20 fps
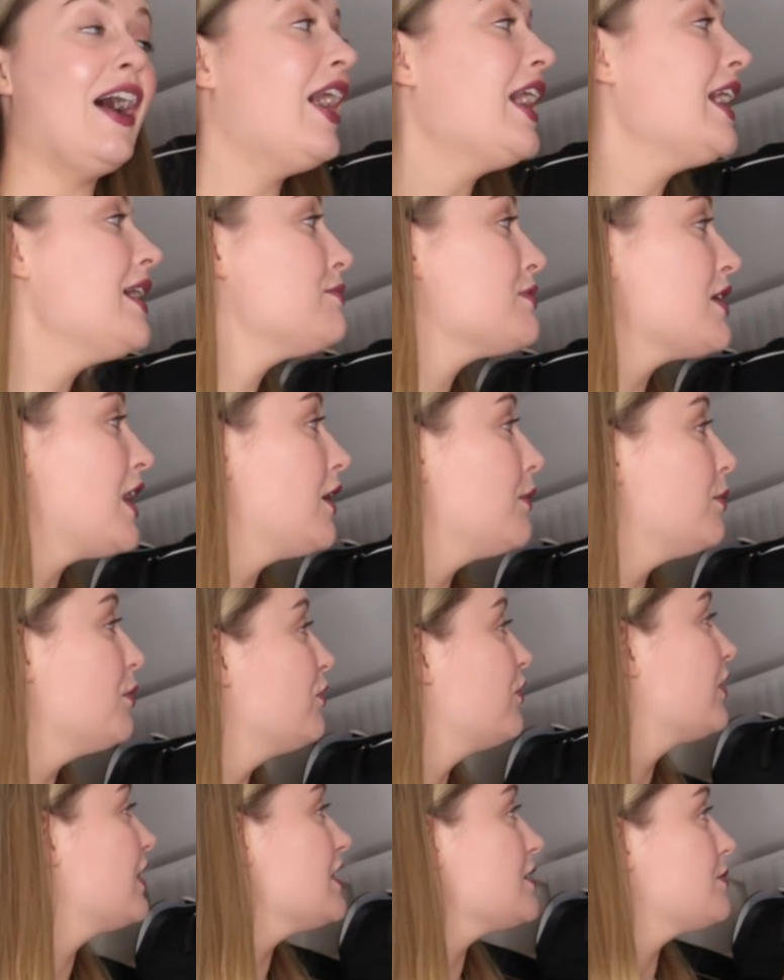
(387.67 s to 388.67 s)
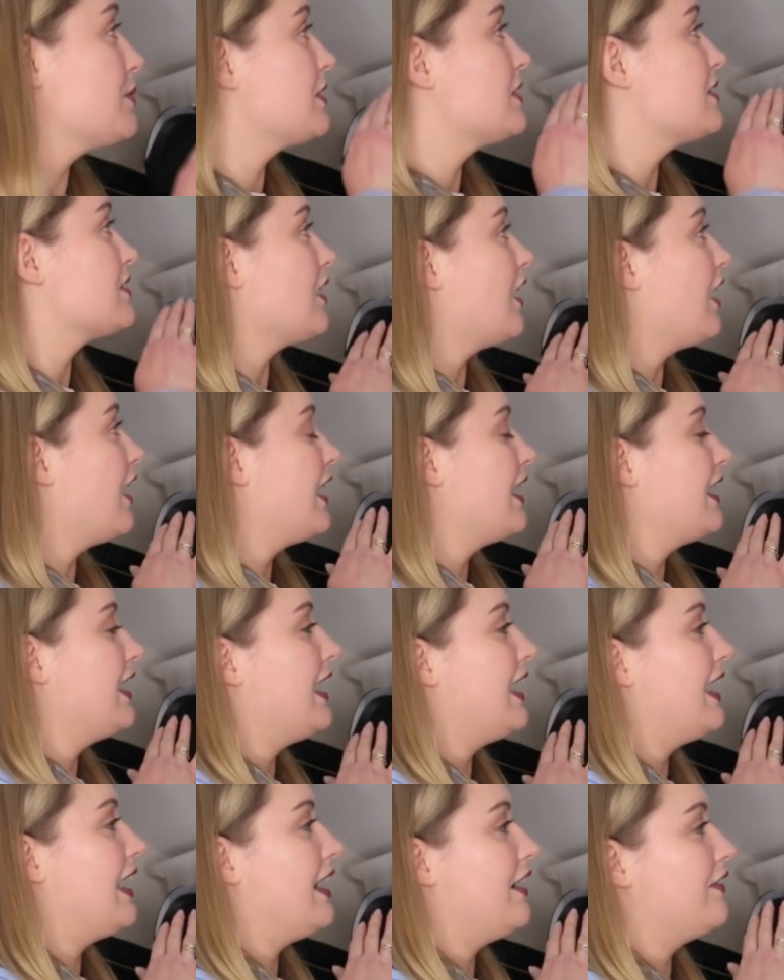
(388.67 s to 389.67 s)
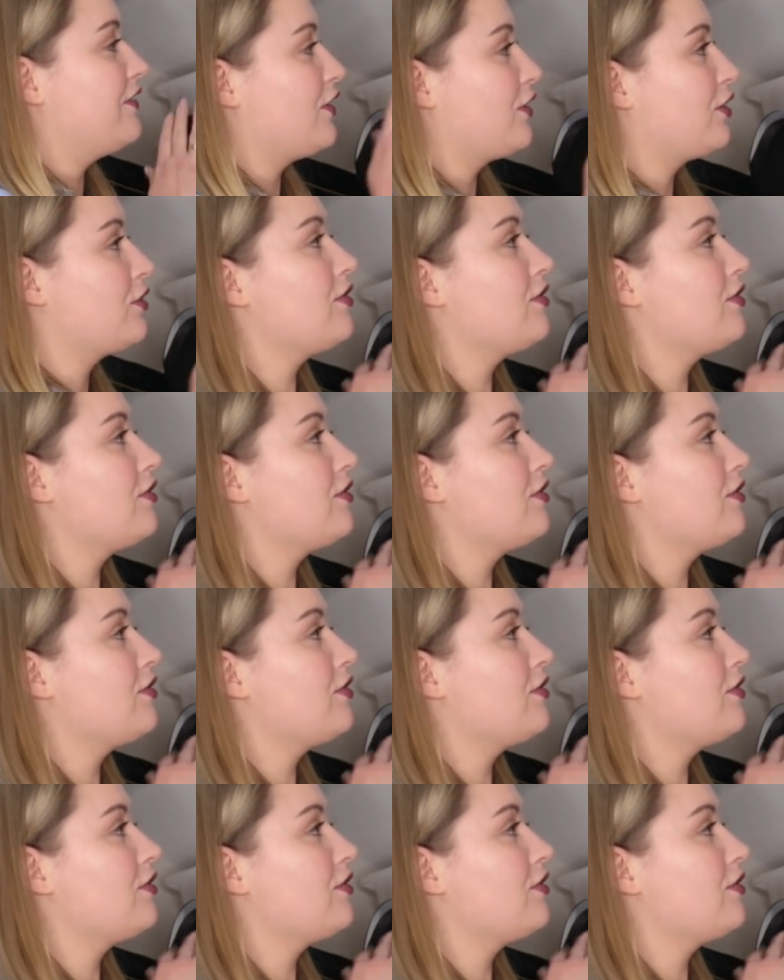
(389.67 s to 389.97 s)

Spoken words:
I am terrible for this because I have